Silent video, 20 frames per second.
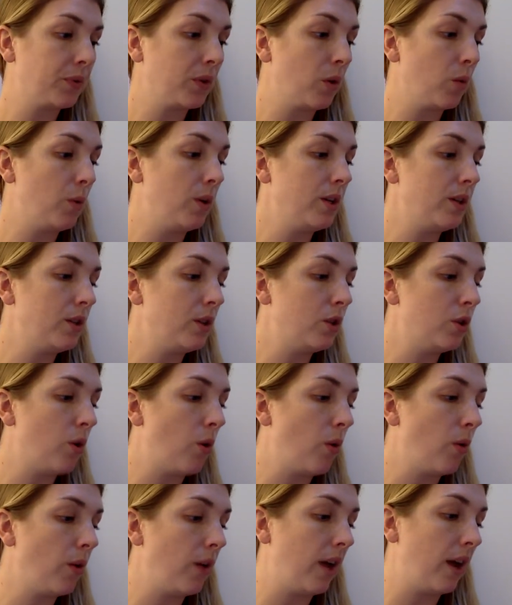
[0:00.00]
What is the
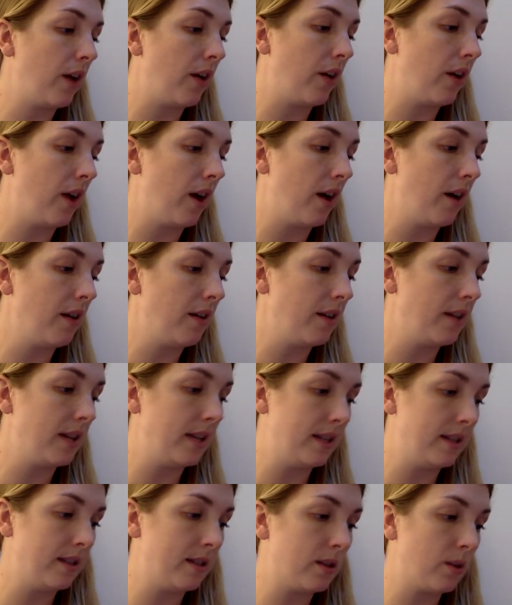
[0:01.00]
total area
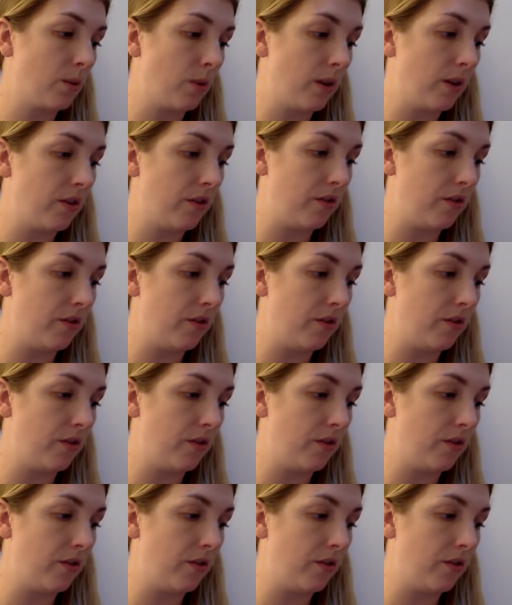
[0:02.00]
in square